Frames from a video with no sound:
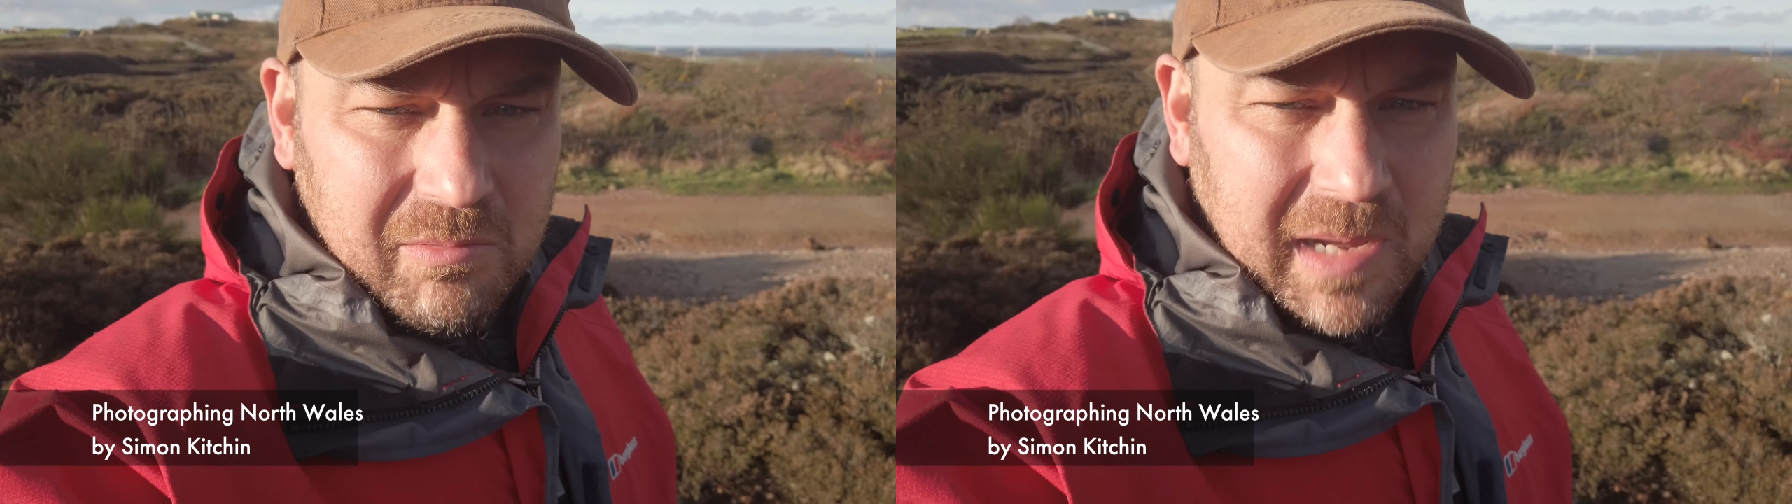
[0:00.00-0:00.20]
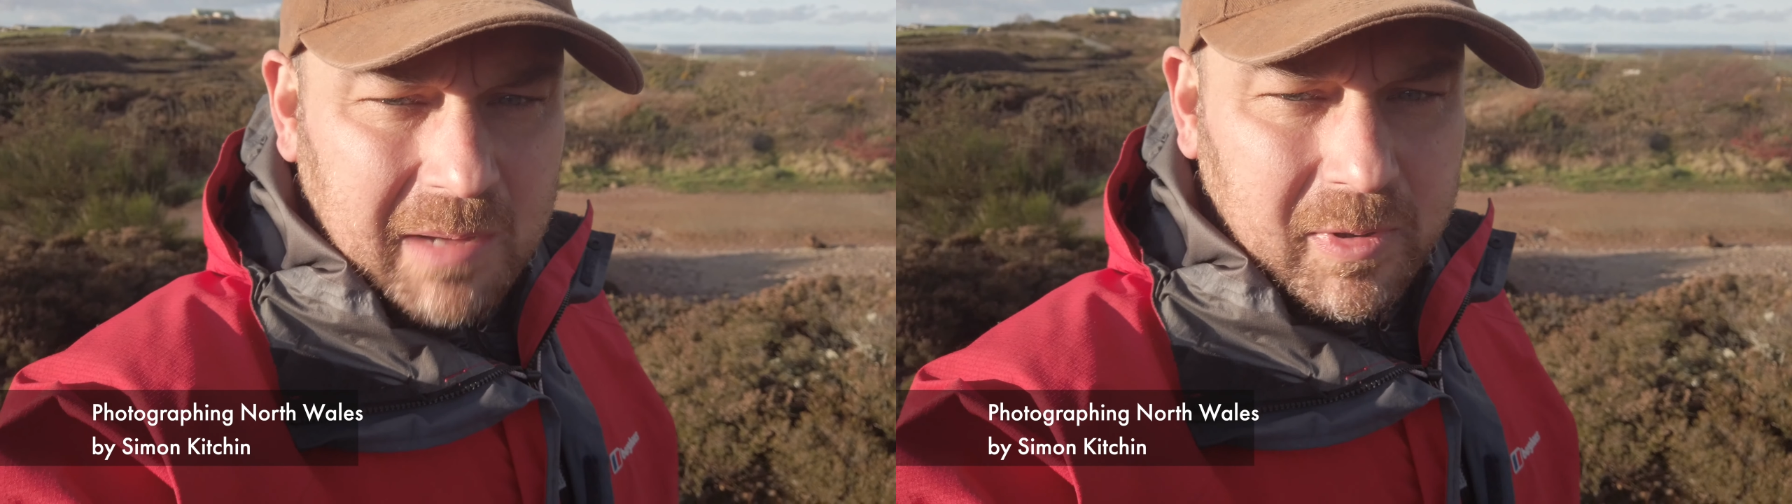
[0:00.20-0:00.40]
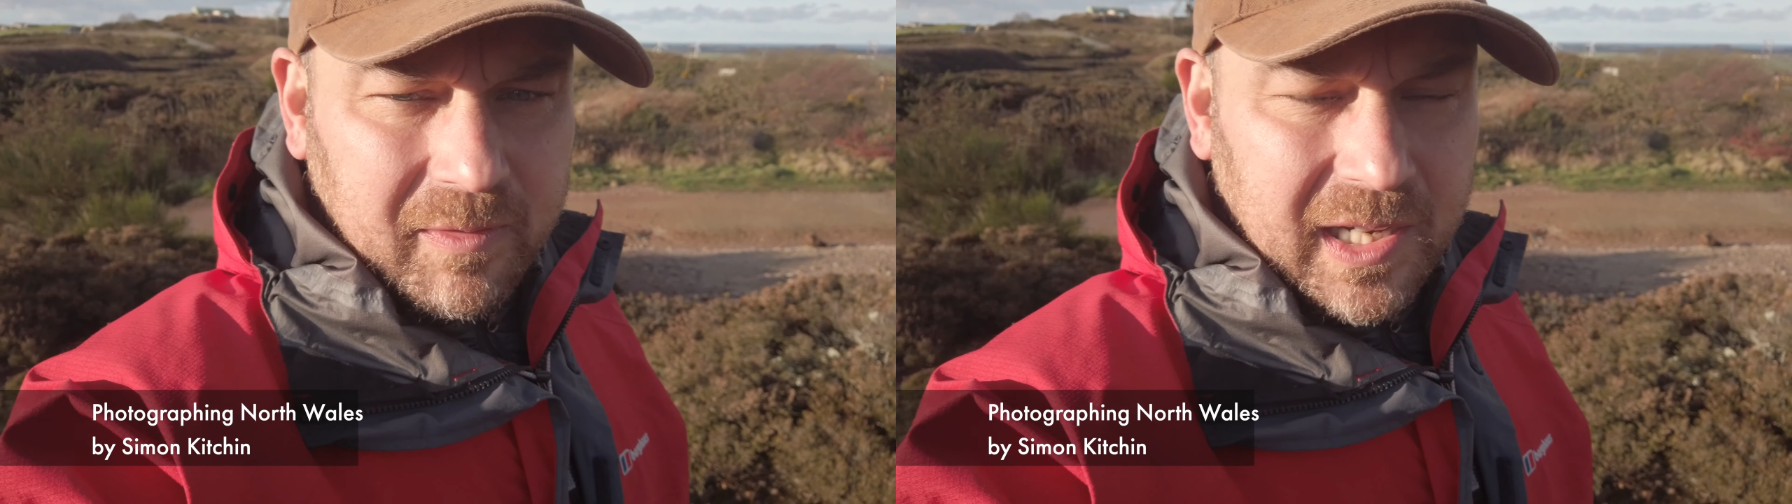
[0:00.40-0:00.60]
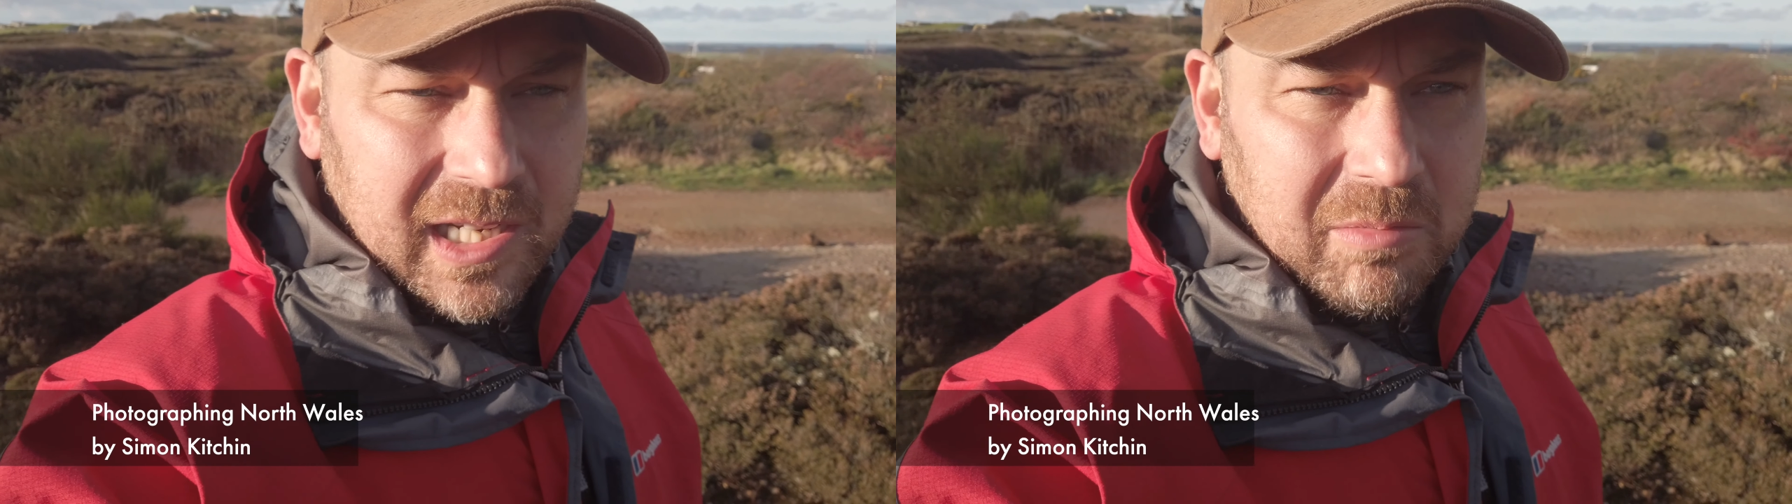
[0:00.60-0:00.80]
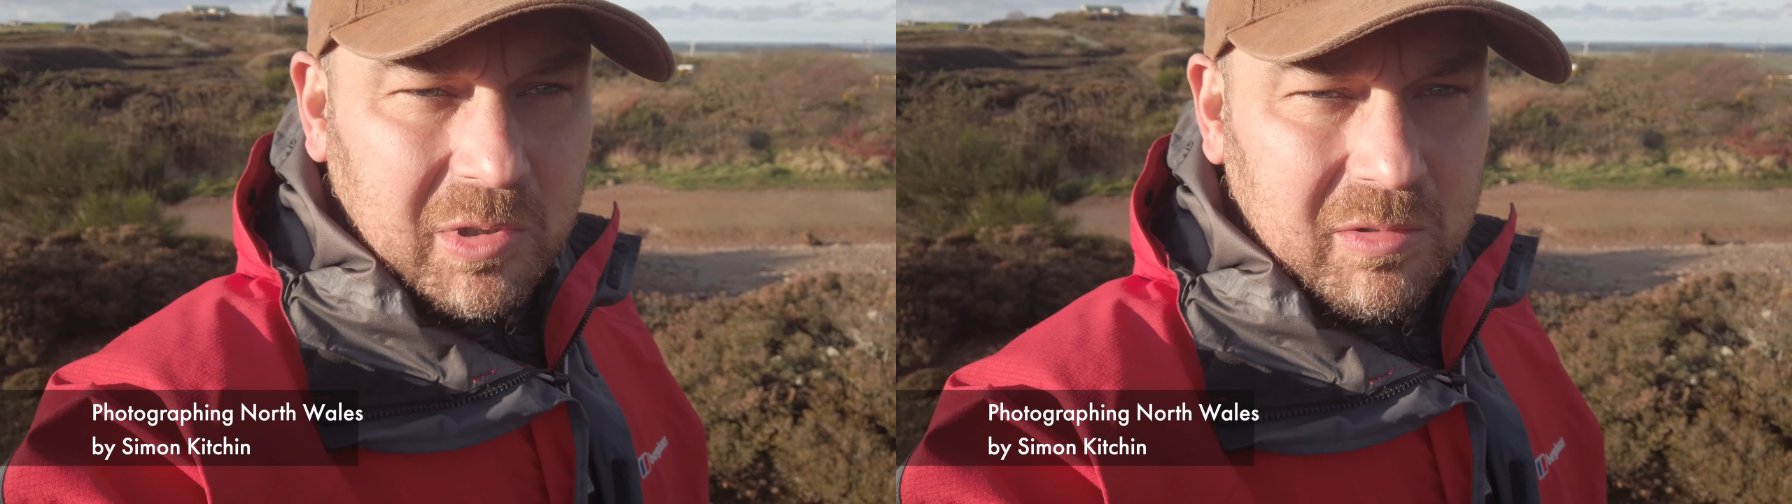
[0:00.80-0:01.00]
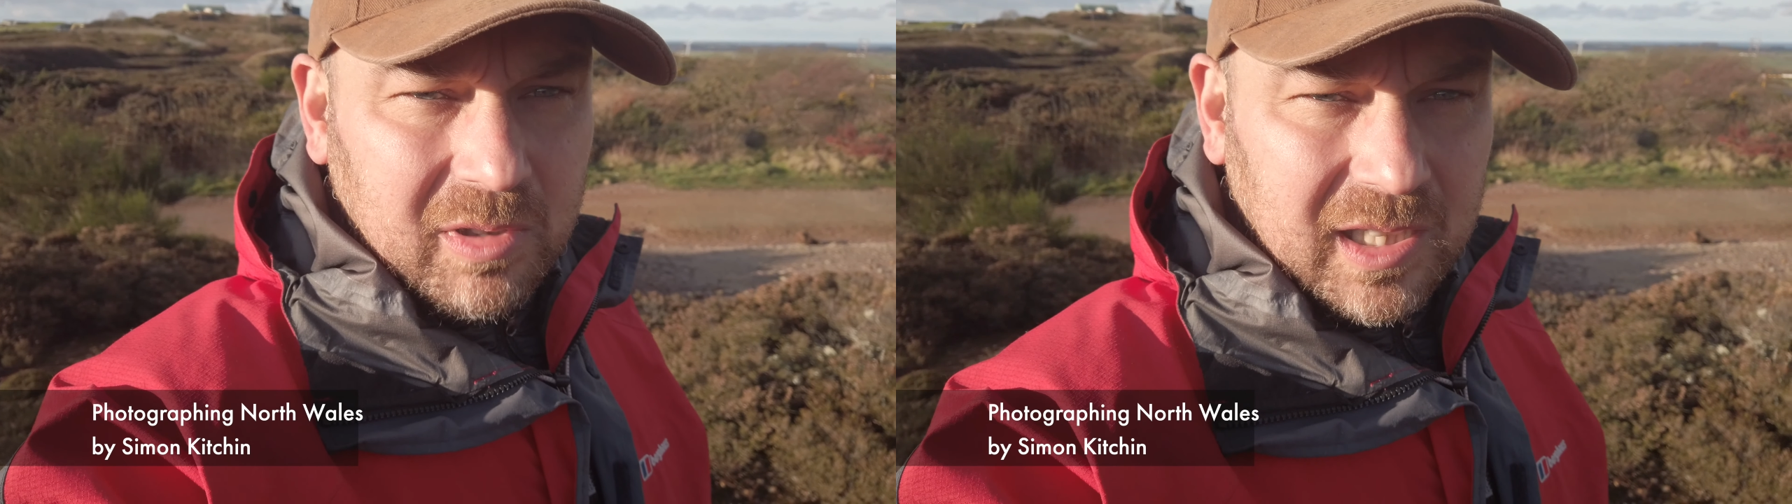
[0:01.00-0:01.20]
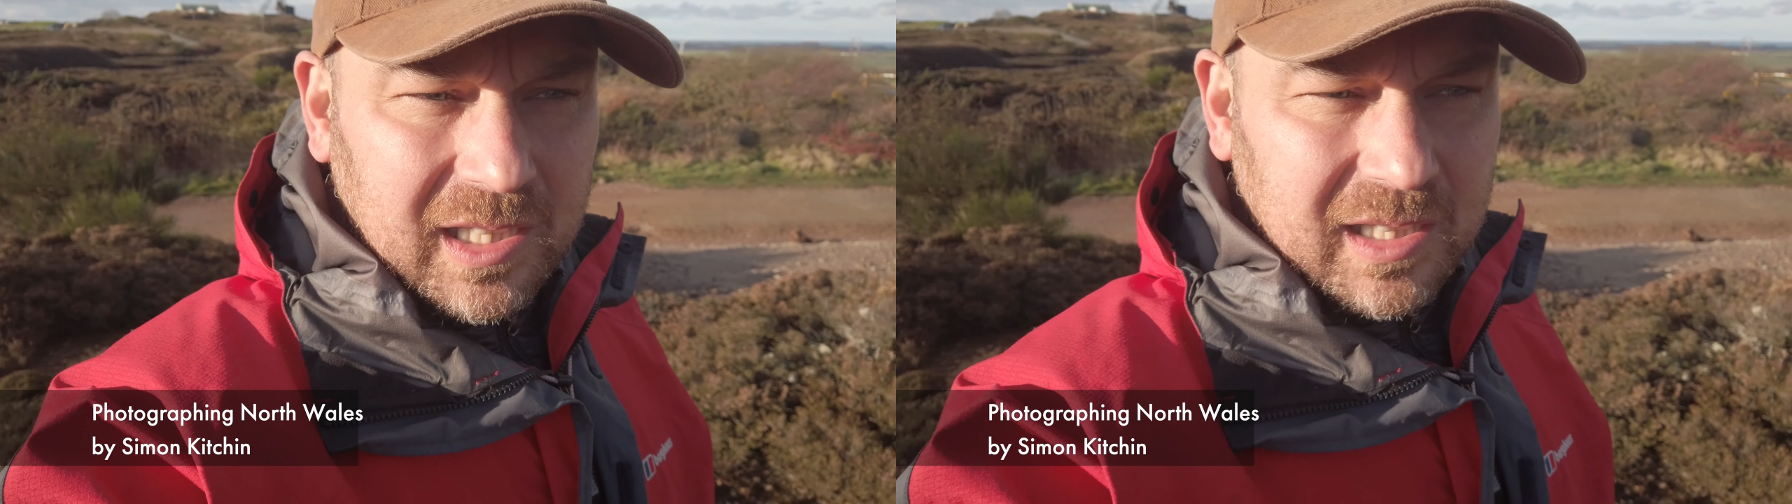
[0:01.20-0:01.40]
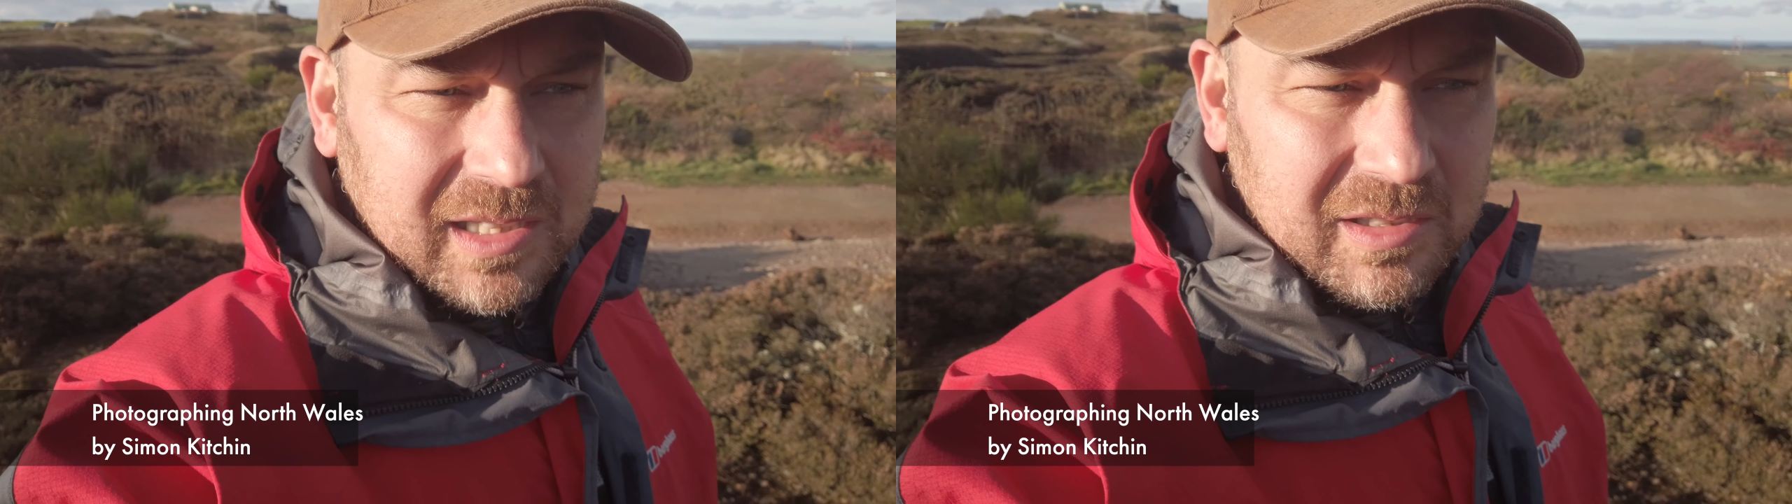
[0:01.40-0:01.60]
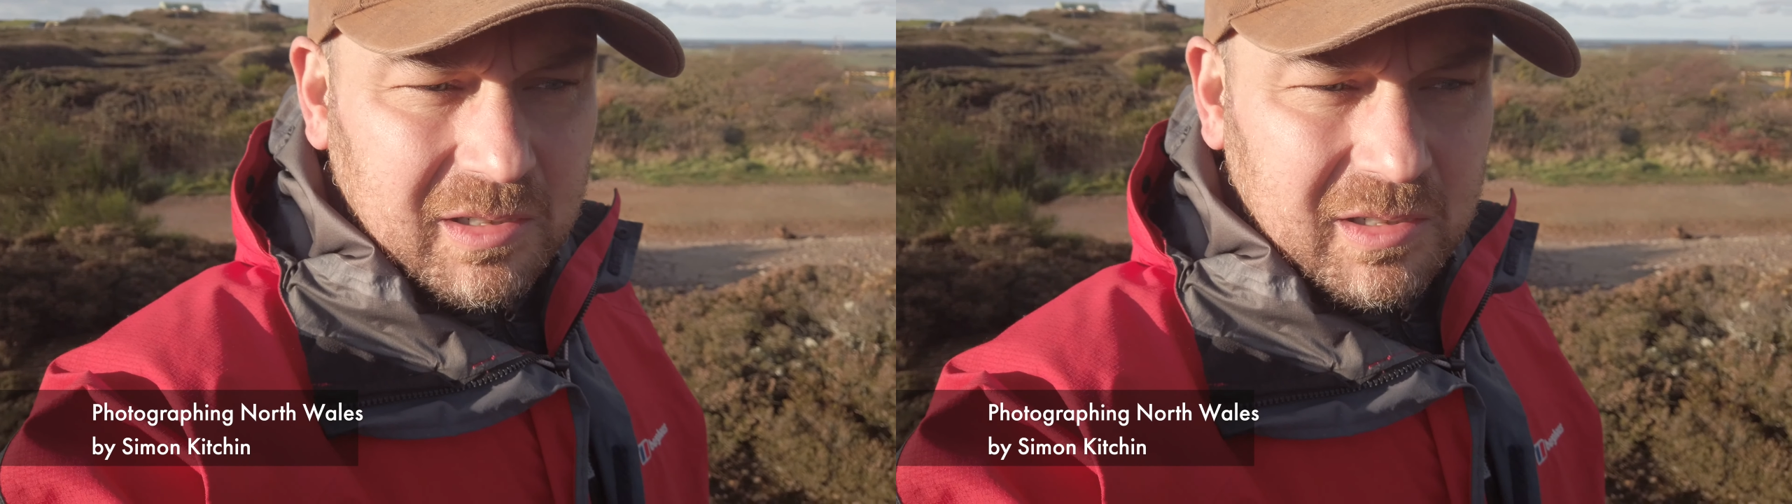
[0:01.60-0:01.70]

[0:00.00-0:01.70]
map available, and